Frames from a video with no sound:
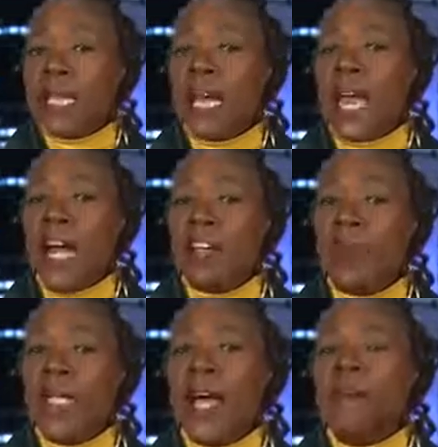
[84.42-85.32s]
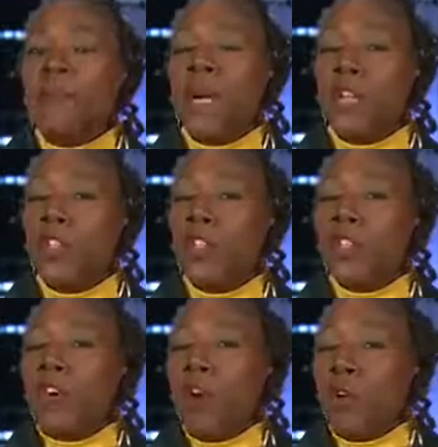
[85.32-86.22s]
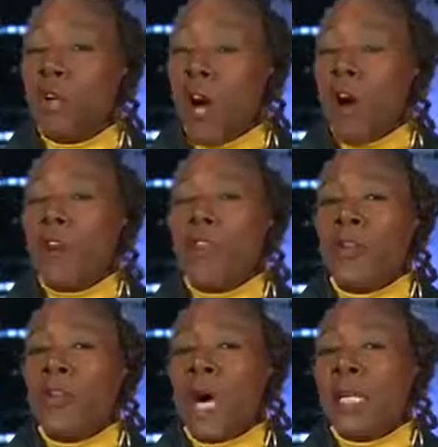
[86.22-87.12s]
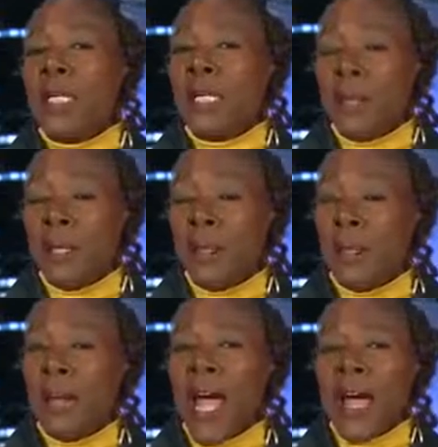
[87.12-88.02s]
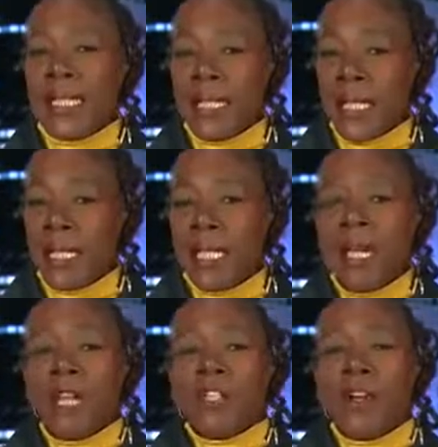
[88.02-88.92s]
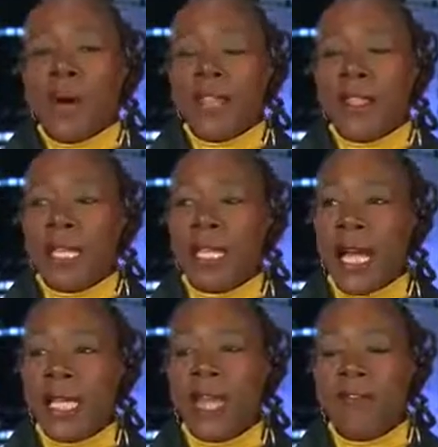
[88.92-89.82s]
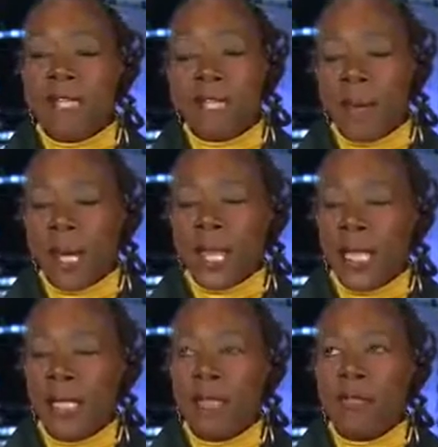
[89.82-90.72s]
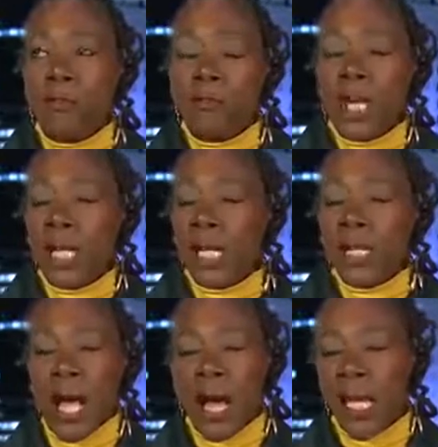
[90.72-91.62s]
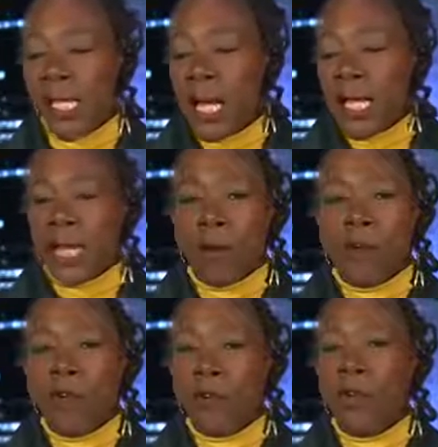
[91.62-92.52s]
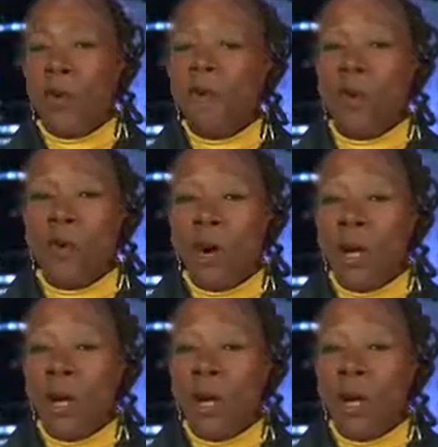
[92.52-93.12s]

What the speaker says: they actually have better control over the products that people are accessing. So I think that Kevin Sabet is running a line that we've heard before,